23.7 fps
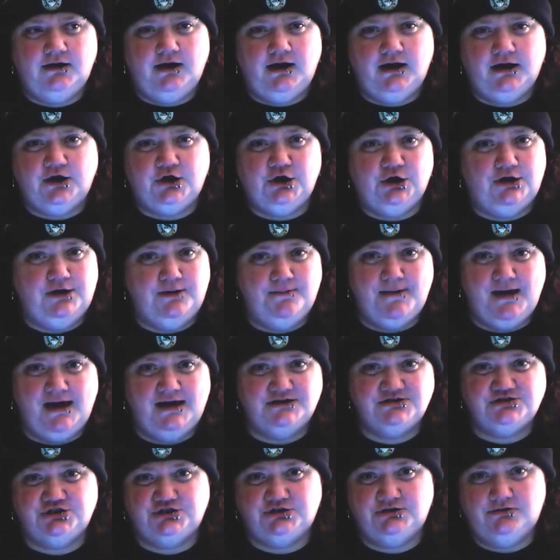I couldn't
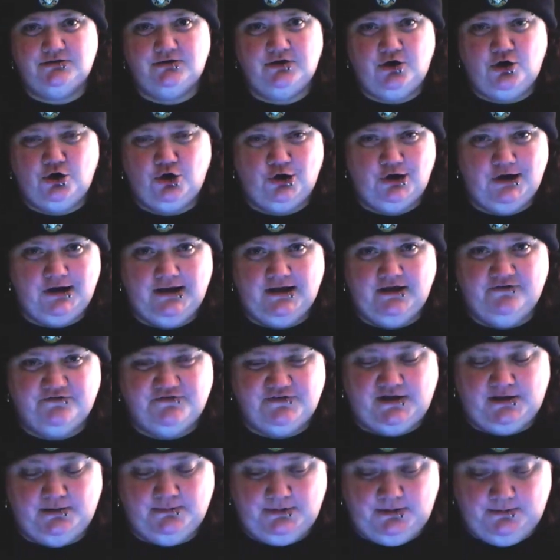imagine hurting a
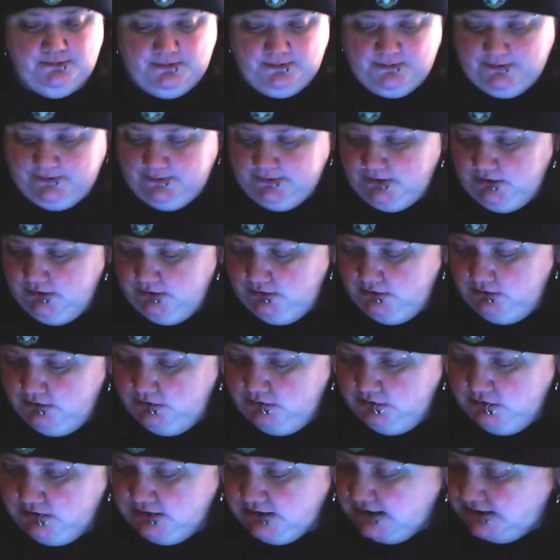family member.
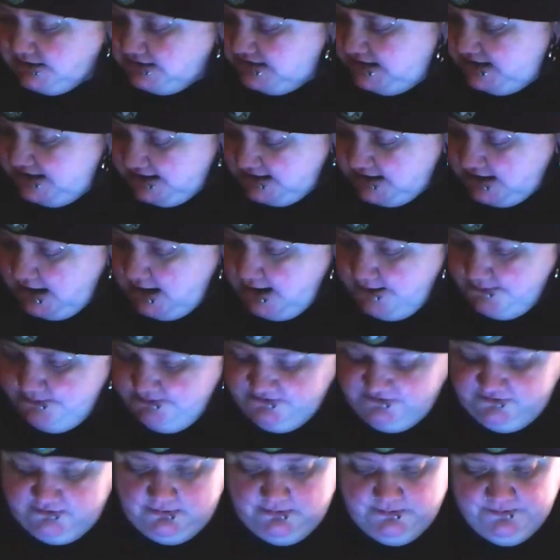Got the
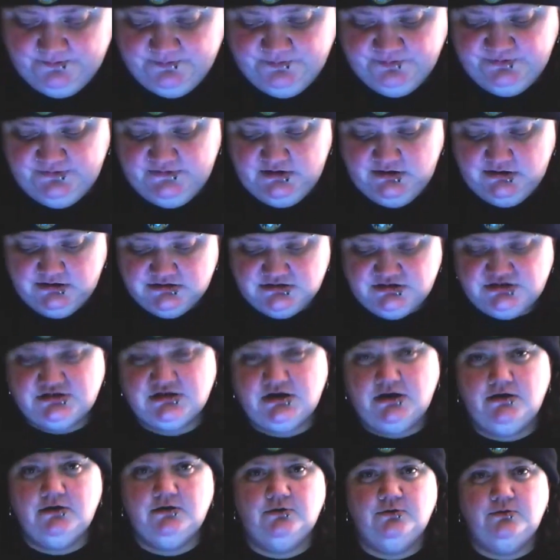hiccups?
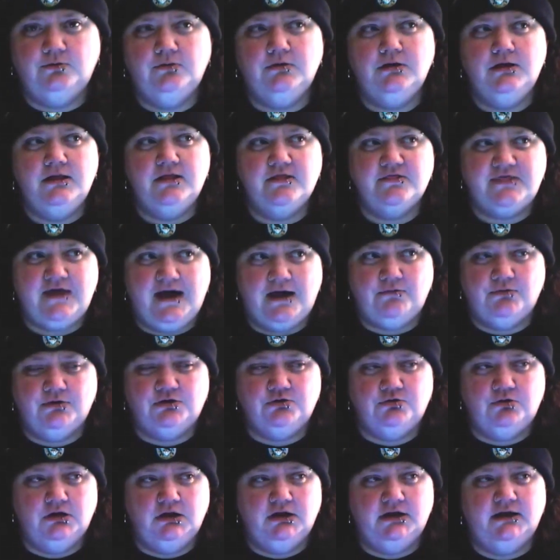So, that
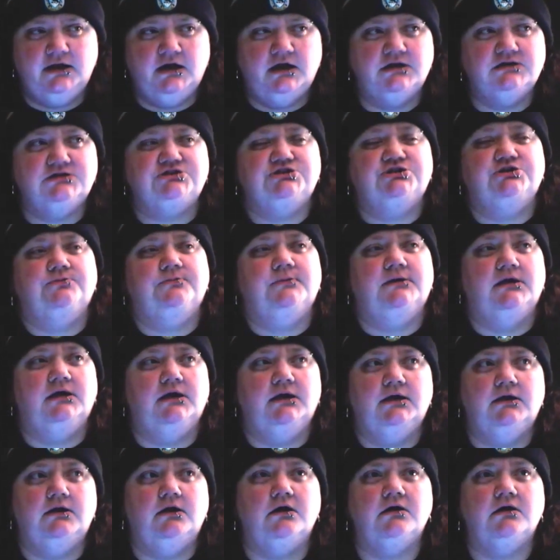one really got to me. And